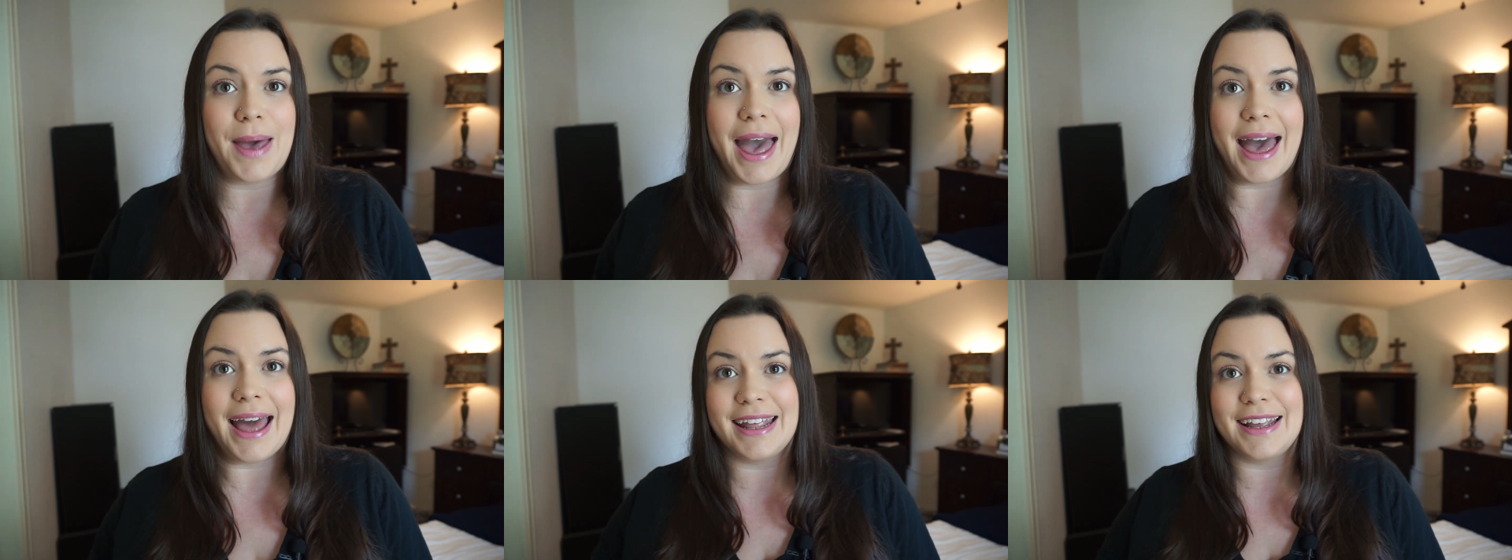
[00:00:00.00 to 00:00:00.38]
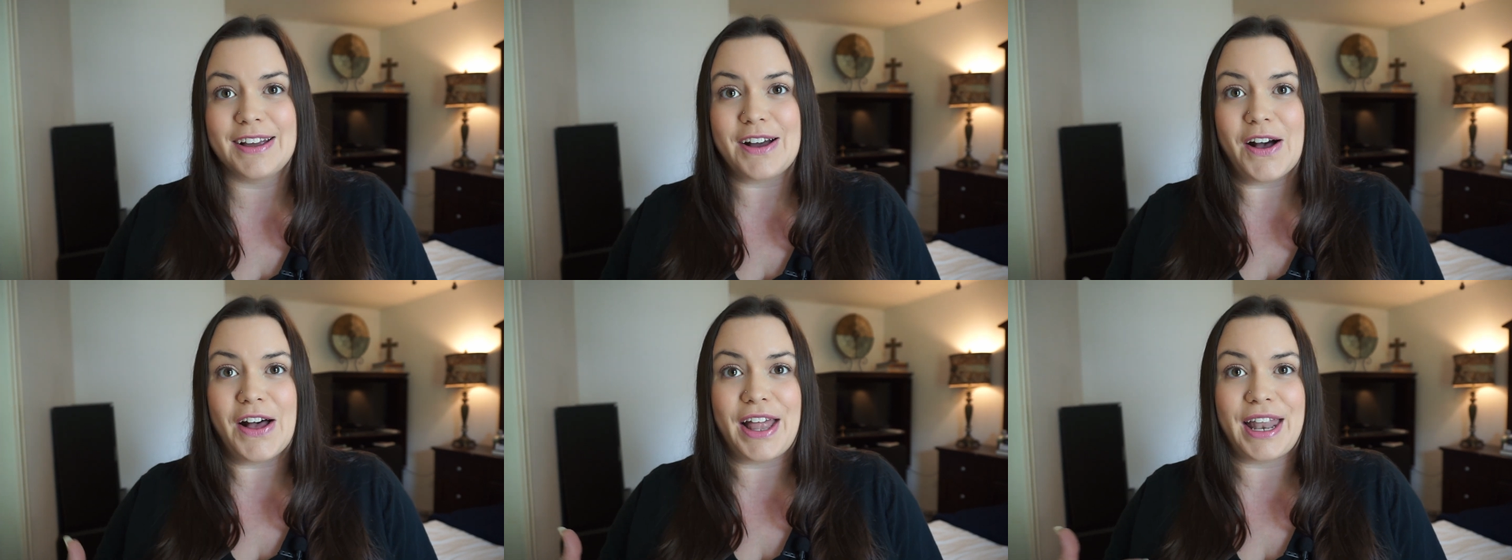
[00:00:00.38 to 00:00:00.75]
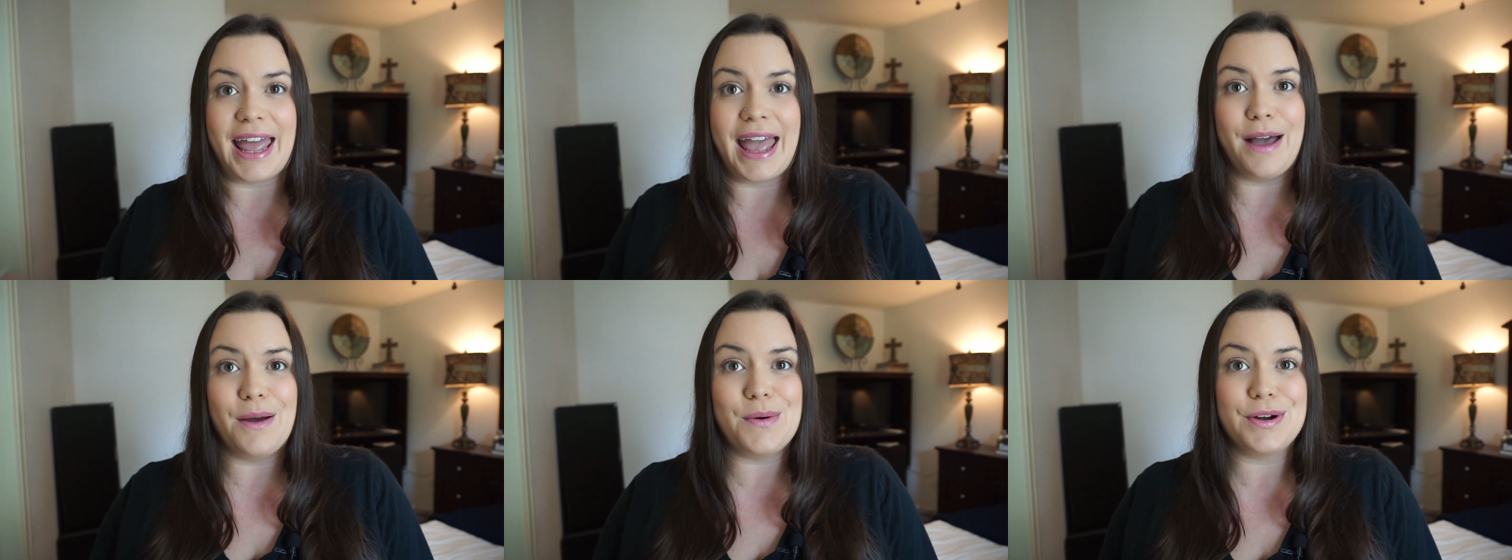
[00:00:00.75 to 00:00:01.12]
adding on
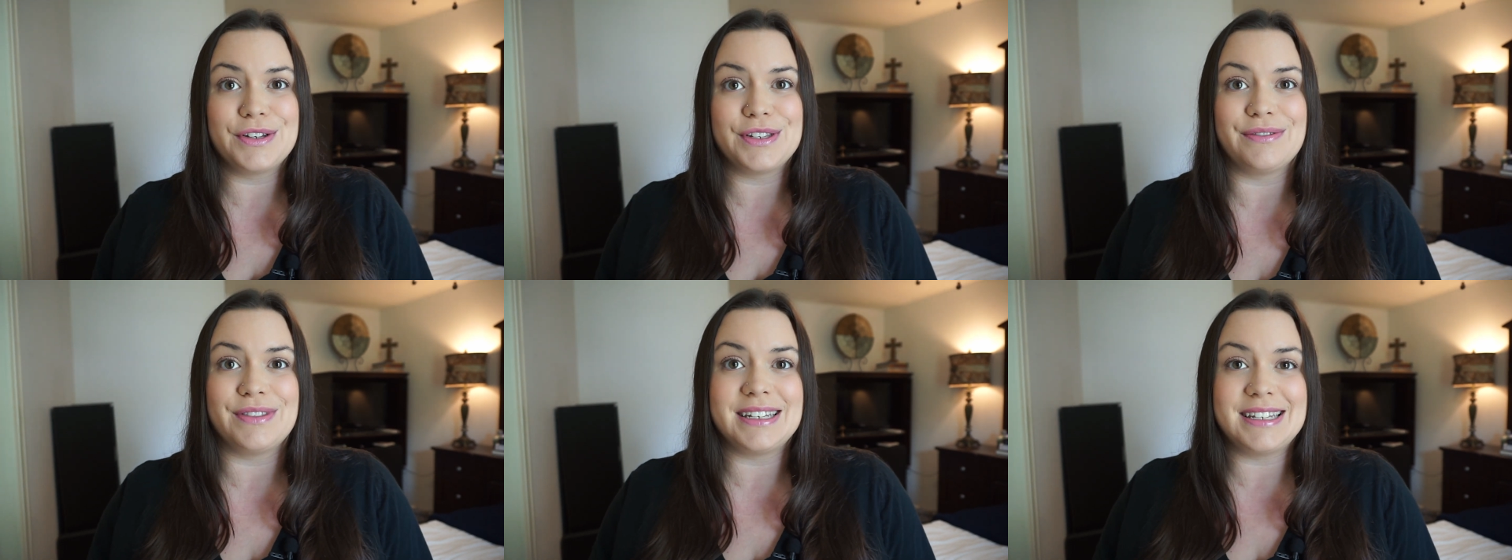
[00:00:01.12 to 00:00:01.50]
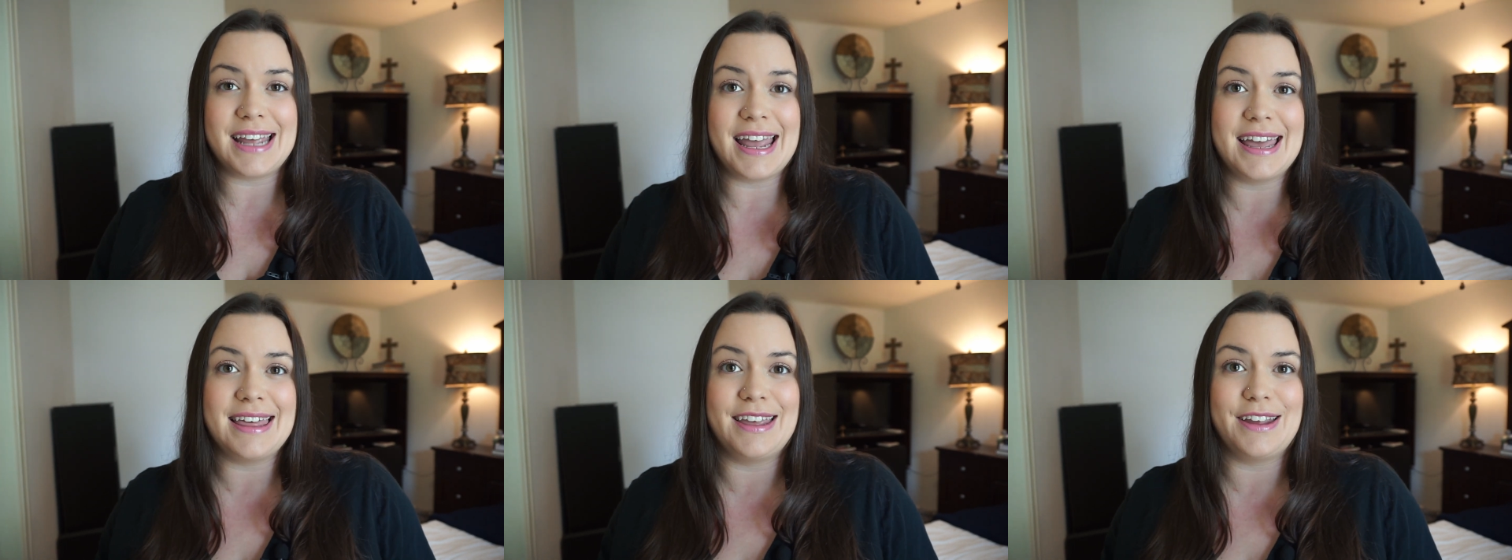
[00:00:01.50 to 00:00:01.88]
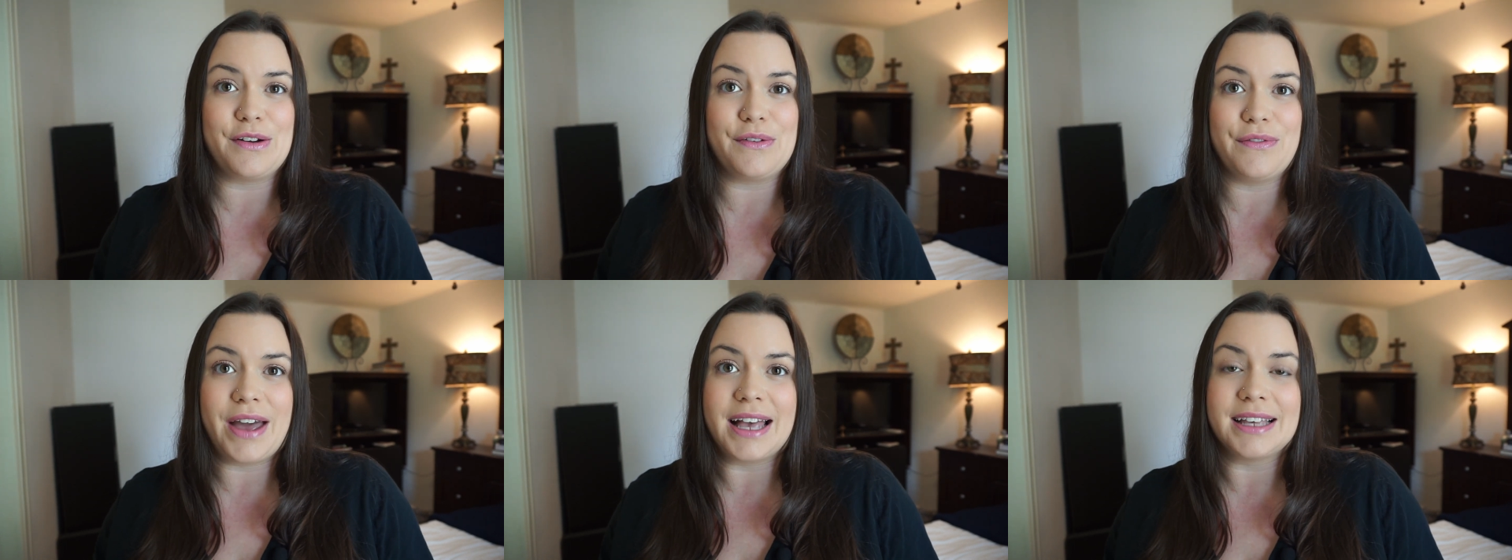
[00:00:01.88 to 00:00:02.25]
hours of the day that
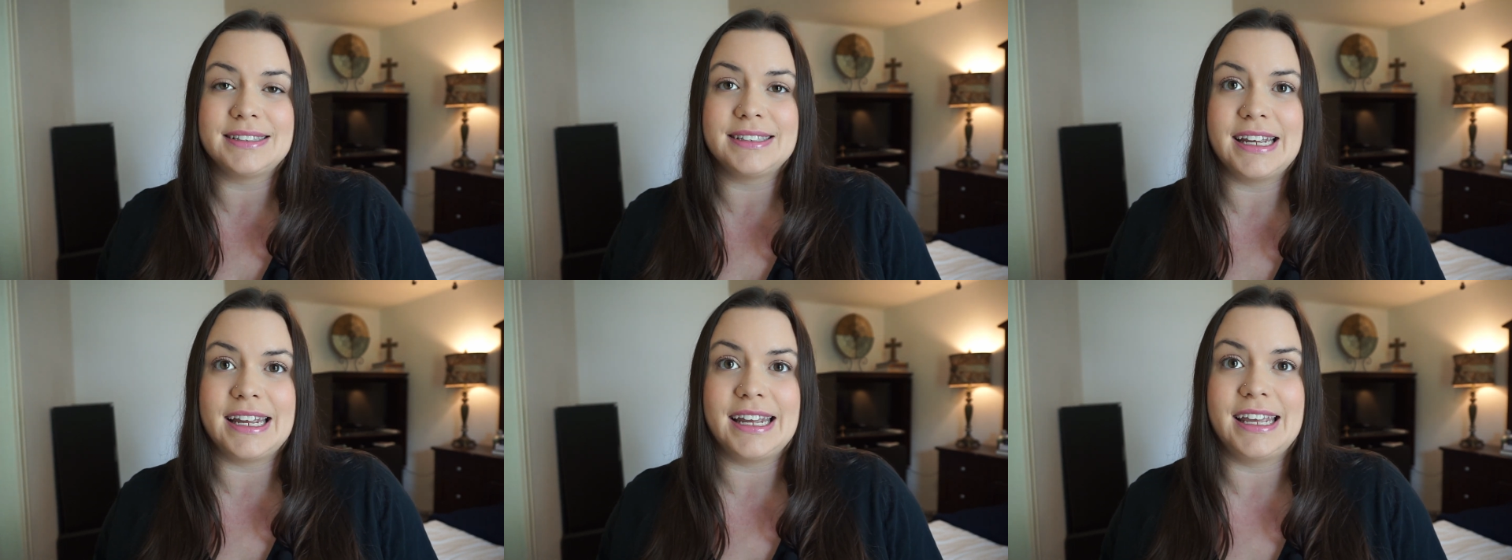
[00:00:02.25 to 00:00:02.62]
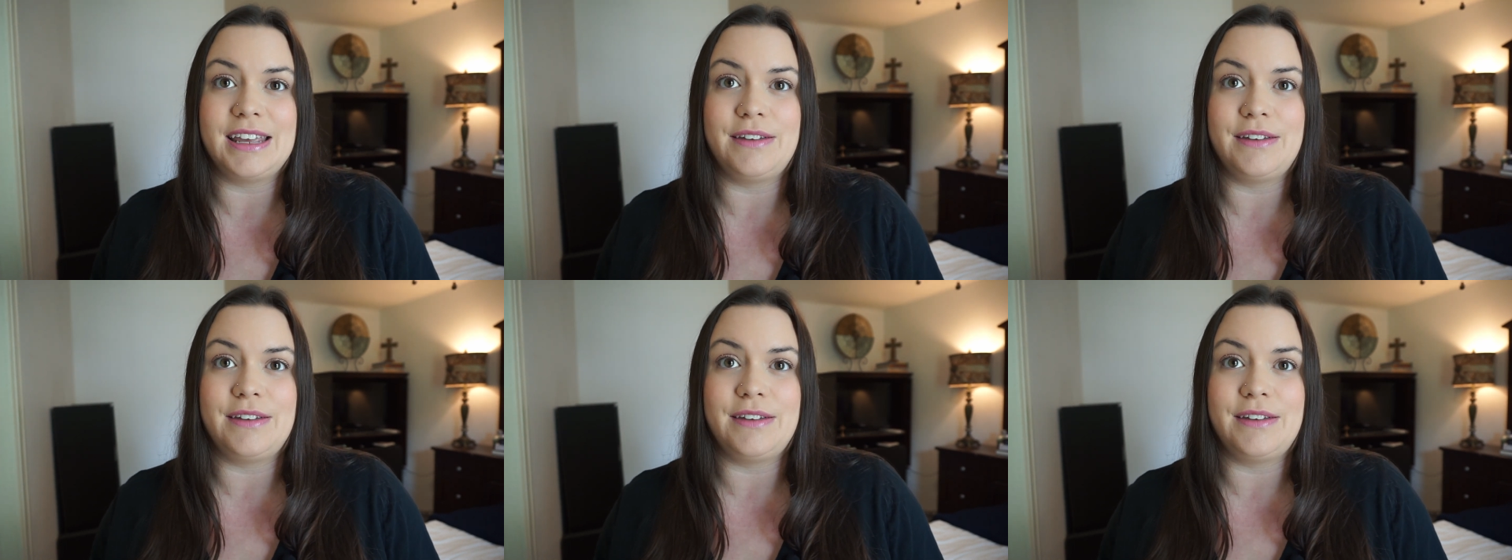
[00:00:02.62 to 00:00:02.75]
you're fasting,